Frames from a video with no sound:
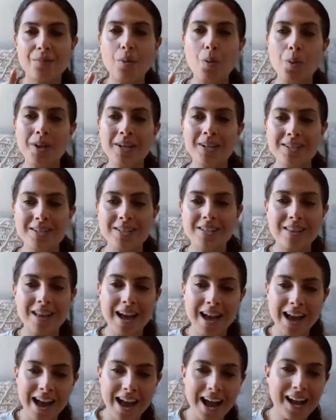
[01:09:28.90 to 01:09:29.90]
point to the
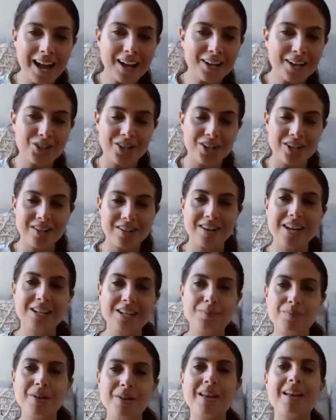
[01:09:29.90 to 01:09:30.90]
action
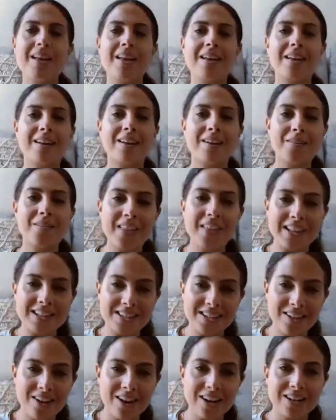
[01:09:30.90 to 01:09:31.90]
as being,
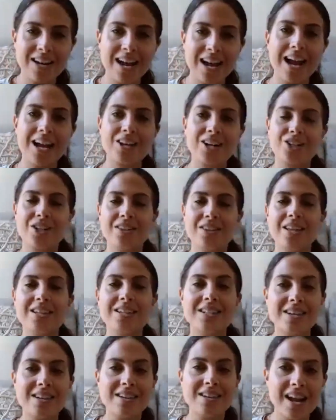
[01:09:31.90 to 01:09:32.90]
that's a kind action,
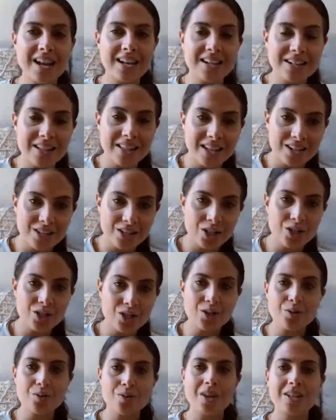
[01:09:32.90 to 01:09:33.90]
that's a nice thing to
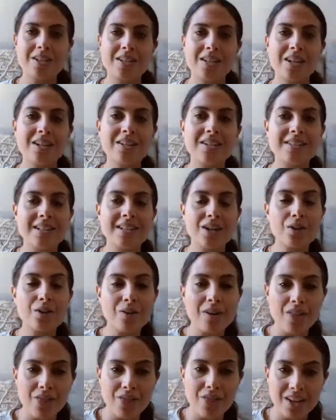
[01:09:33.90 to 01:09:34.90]
do, that's a
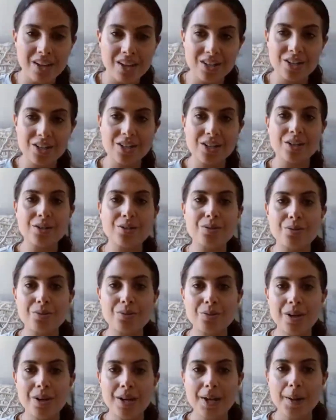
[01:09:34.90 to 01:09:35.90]
considerate thing to
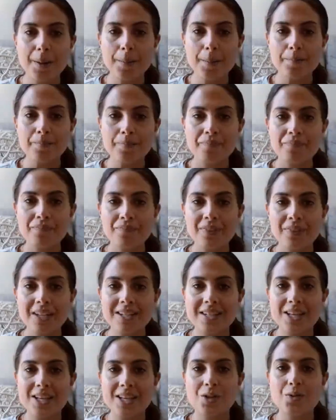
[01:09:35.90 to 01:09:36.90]
do,
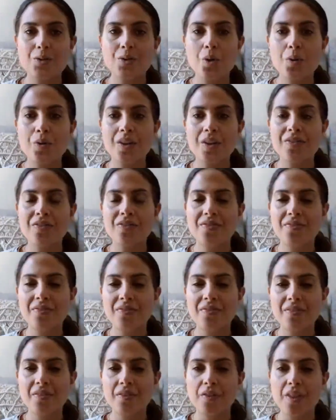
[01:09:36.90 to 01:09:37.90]
it's like, that
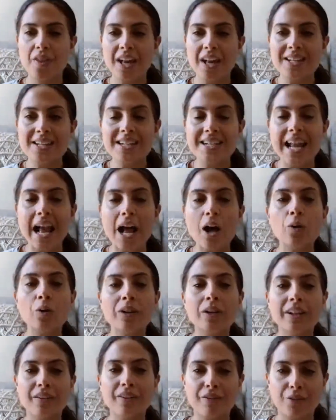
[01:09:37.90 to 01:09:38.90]
That's an
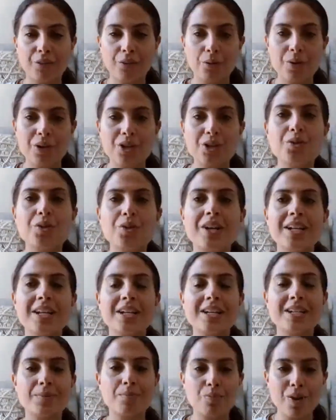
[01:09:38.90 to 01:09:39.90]
outlet through which you can
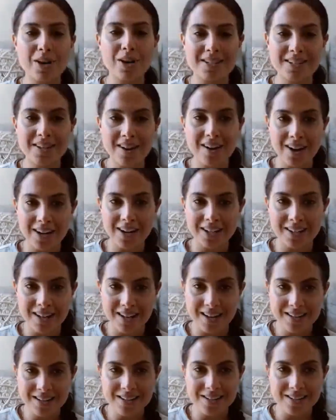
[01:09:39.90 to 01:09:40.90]
express
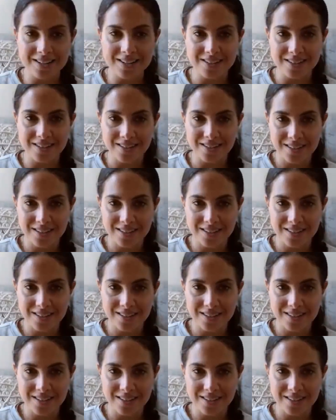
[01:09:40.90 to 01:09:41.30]
kindness,